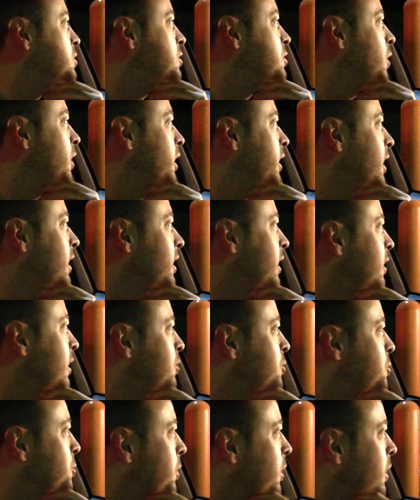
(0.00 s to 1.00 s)
So I gotta get a
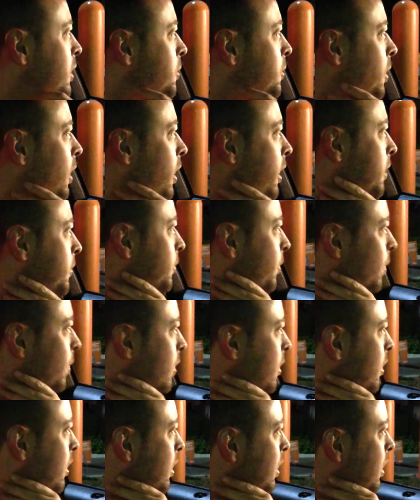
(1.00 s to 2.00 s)
drink, right?
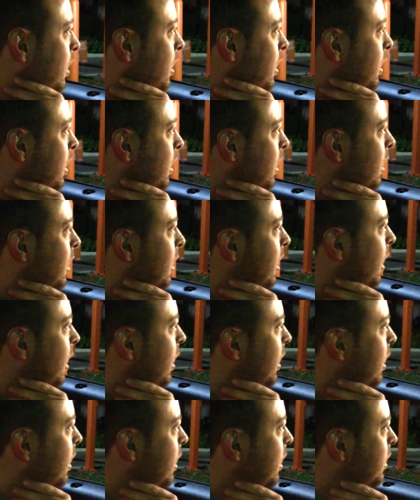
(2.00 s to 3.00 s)

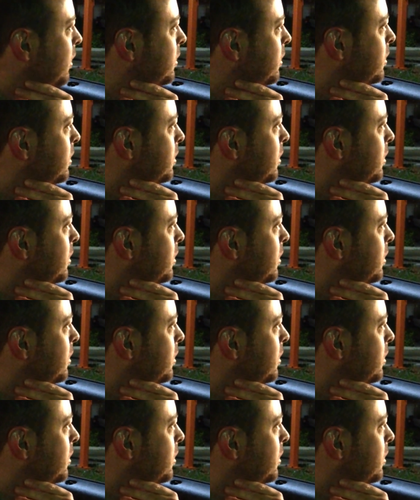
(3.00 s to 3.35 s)
And